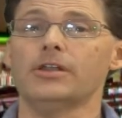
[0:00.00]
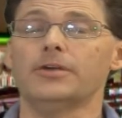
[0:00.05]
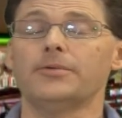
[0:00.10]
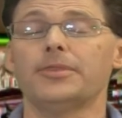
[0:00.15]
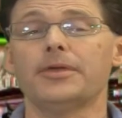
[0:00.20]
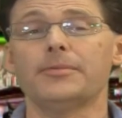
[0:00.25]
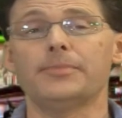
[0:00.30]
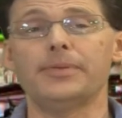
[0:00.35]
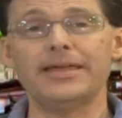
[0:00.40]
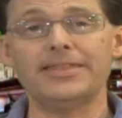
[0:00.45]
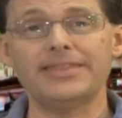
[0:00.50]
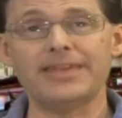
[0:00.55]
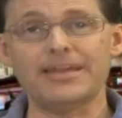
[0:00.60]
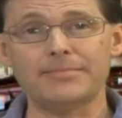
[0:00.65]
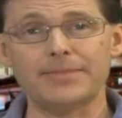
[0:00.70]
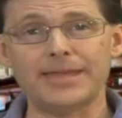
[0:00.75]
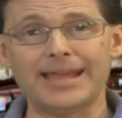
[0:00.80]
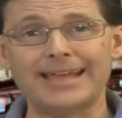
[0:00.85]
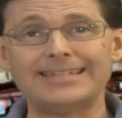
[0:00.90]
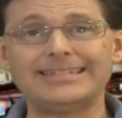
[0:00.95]
And when they play the
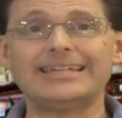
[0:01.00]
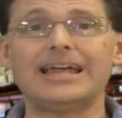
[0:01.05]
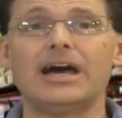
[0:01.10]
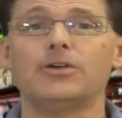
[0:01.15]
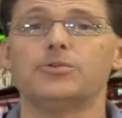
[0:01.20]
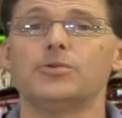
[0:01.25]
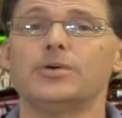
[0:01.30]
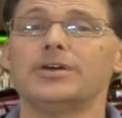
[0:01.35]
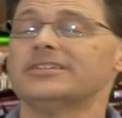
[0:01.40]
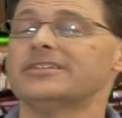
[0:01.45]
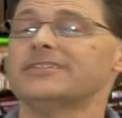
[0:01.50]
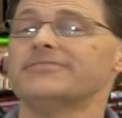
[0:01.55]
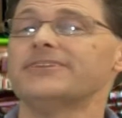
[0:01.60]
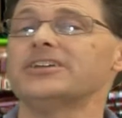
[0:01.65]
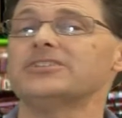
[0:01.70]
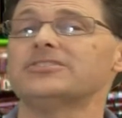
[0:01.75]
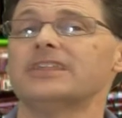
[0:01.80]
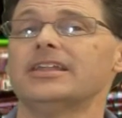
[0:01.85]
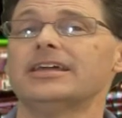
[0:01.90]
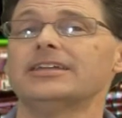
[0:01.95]
NBA Southwest
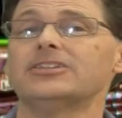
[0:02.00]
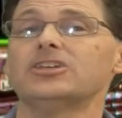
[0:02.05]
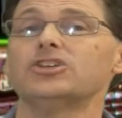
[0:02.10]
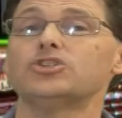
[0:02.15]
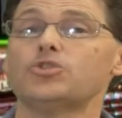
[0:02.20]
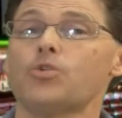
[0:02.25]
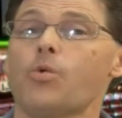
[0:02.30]
Division like this,